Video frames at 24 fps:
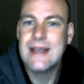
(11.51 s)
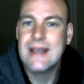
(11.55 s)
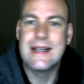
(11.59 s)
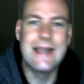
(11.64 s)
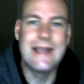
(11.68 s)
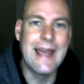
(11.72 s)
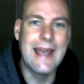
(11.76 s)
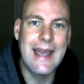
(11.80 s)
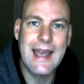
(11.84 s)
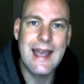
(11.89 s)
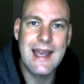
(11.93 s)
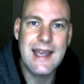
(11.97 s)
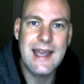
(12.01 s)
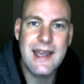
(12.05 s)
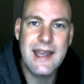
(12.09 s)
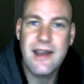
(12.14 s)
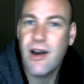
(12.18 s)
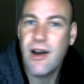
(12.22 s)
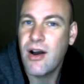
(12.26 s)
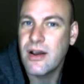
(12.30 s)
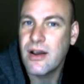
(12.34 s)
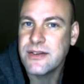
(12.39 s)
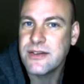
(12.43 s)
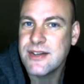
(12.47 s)
gay,
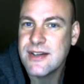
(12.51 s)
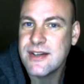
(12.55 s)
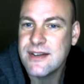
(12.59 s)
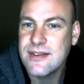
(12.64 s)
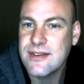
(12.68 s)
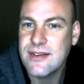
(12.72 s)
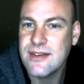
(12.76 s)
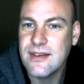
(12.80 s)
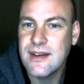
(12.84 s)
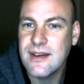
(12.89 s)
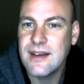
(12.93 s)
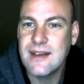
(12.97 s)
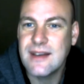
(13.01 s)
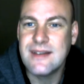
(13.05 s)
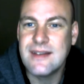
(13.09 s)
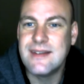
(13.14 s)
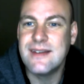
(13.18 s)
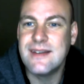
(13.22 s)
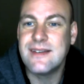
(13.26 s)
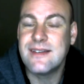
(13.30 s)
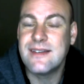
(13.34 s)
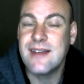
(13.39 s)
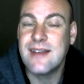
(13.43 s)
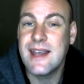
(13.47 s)
autistic,
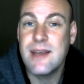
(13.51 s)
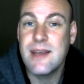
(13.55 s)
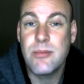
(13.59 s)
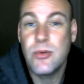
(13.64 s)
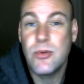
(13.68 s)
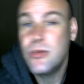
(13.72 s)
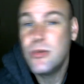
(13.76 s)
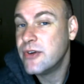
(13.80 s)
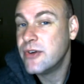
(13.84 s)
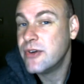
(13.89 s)
disabled,